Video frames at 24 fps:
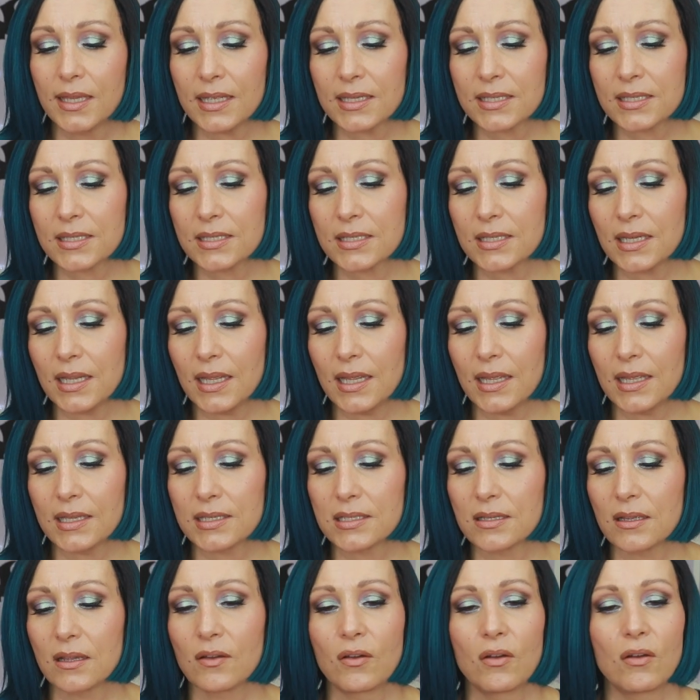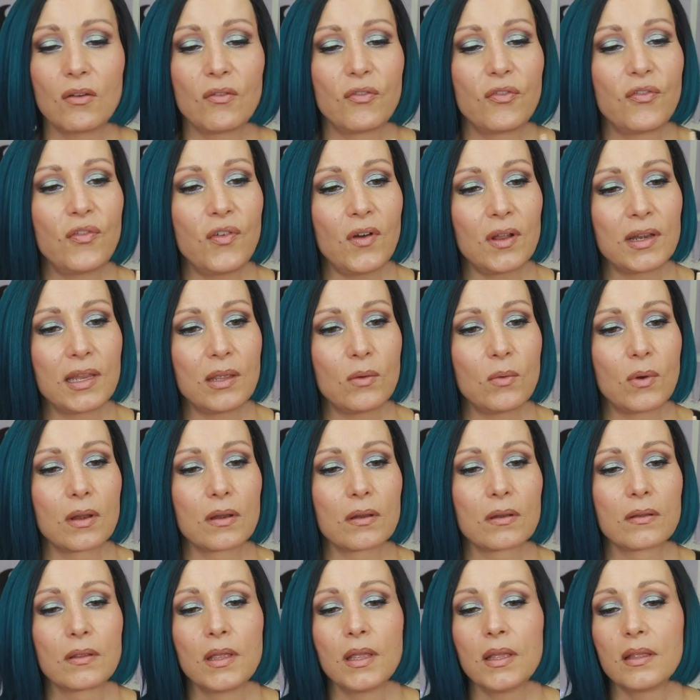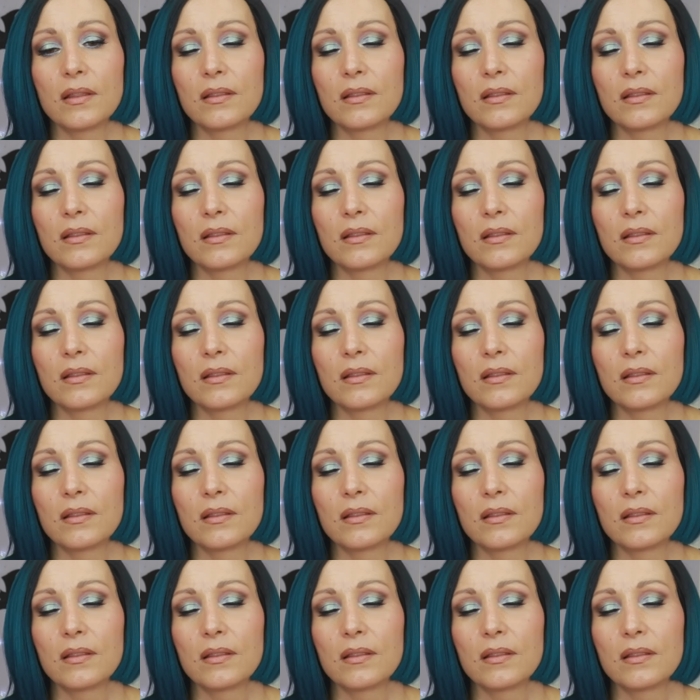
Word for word: This is a funny one.